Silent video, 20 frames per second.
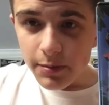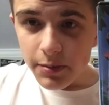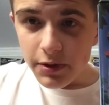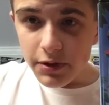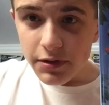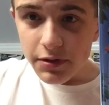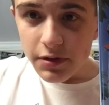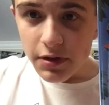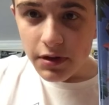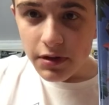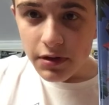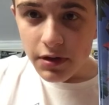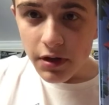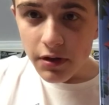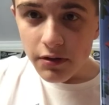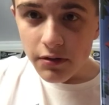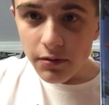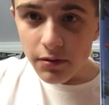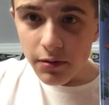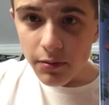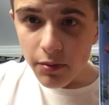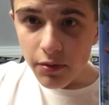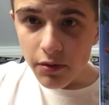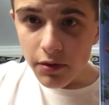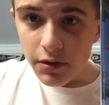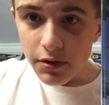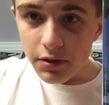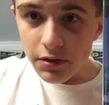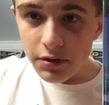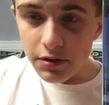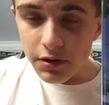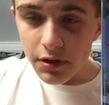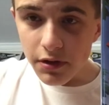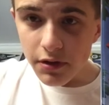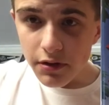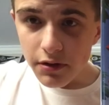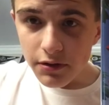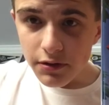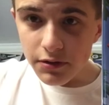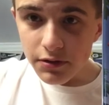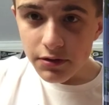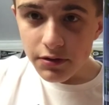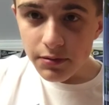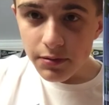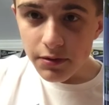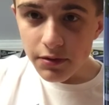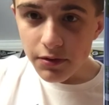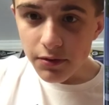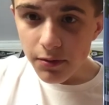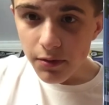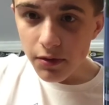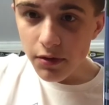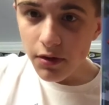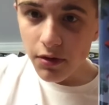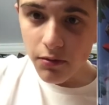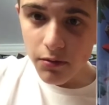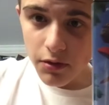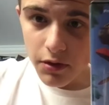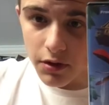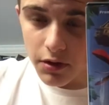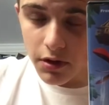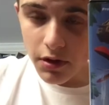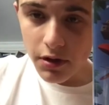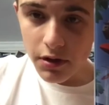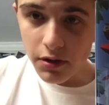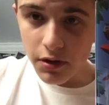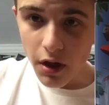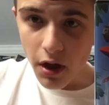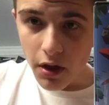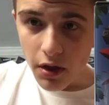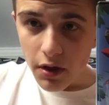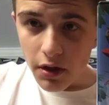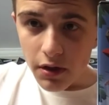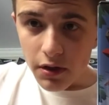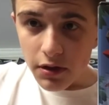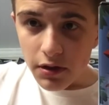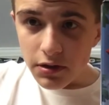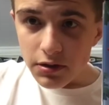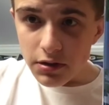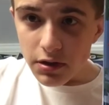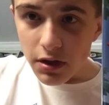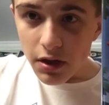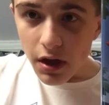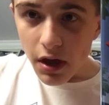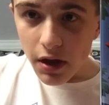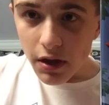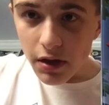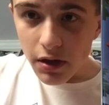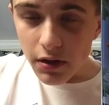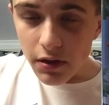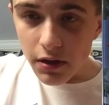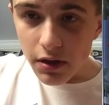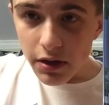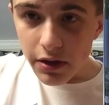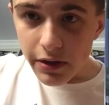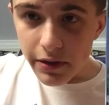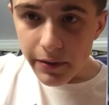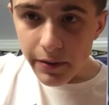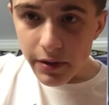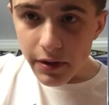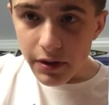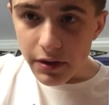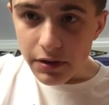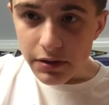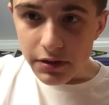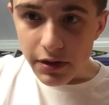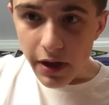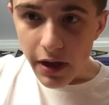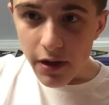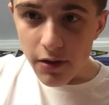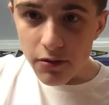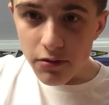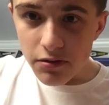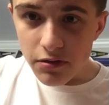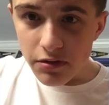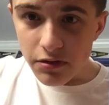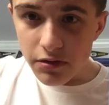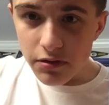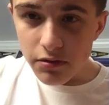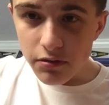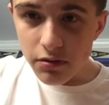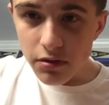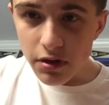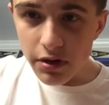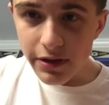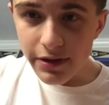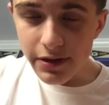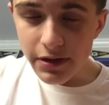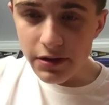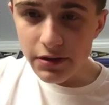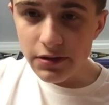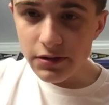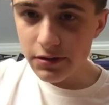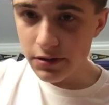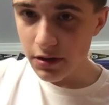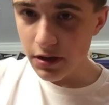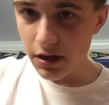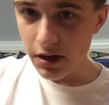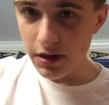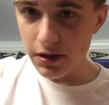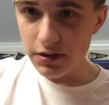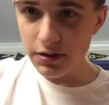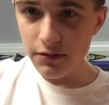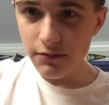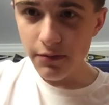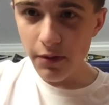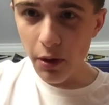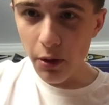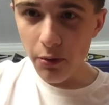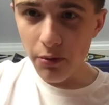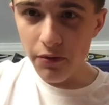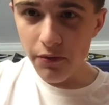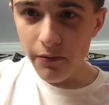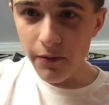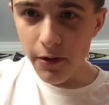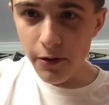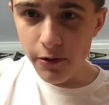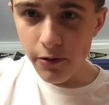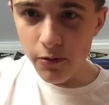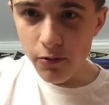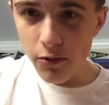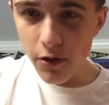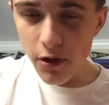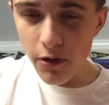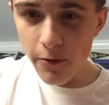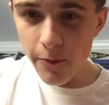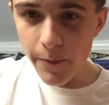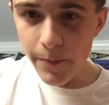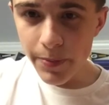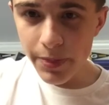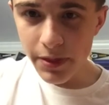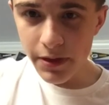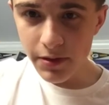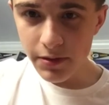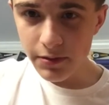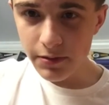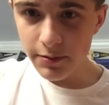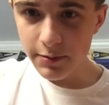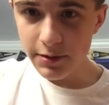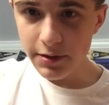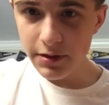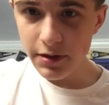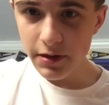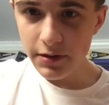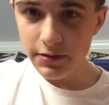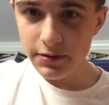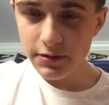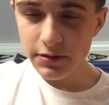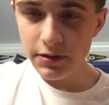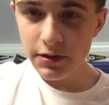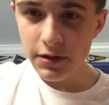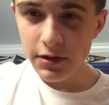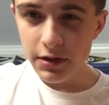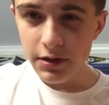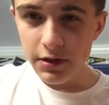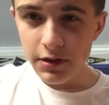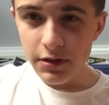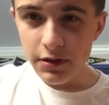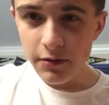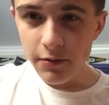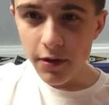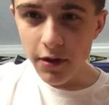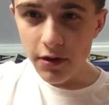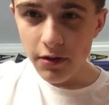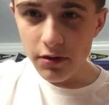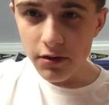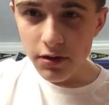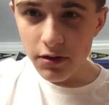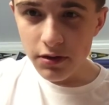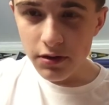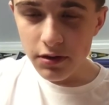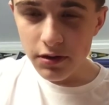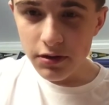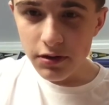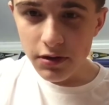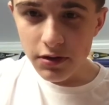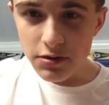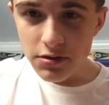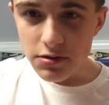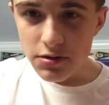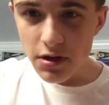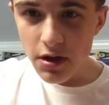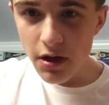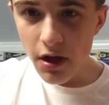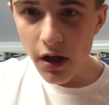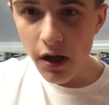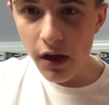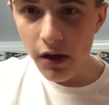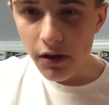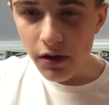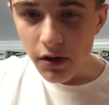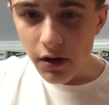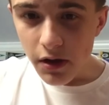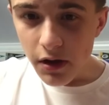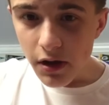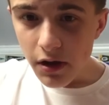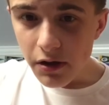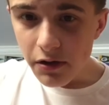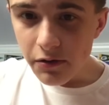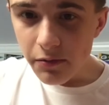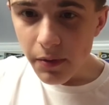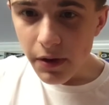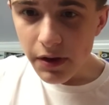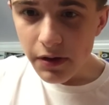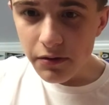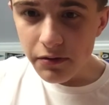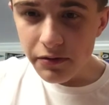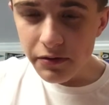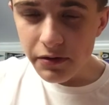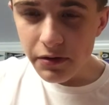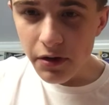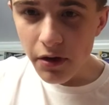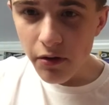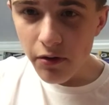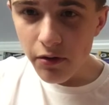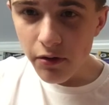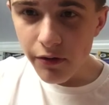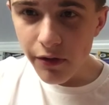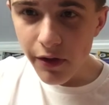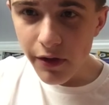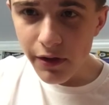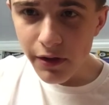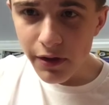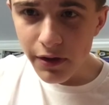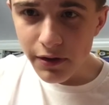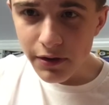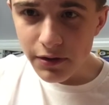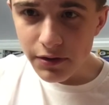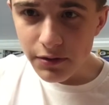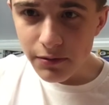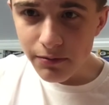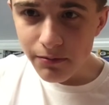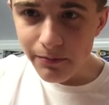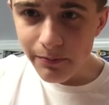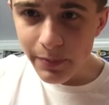that's kind of the point. His character is supposed to be that way. He is kind of like a scout, and he develops very well into becoming that, as he does help out Carl a lot, and